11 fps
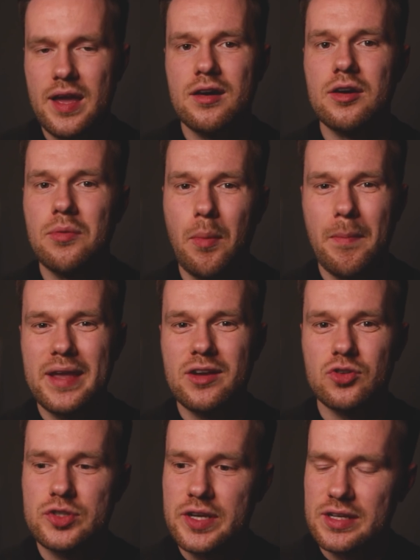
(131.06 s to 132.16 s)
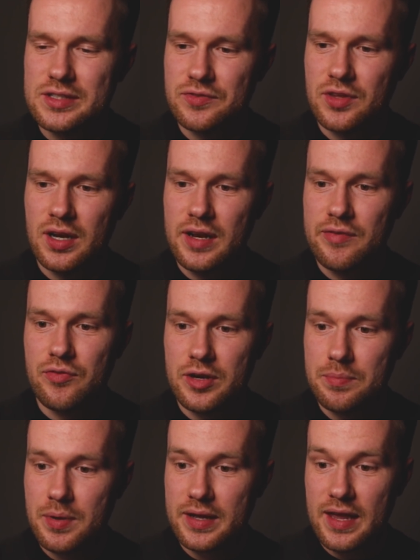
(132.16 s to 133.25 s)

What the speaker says: They're kind of my main critiques of the livery. But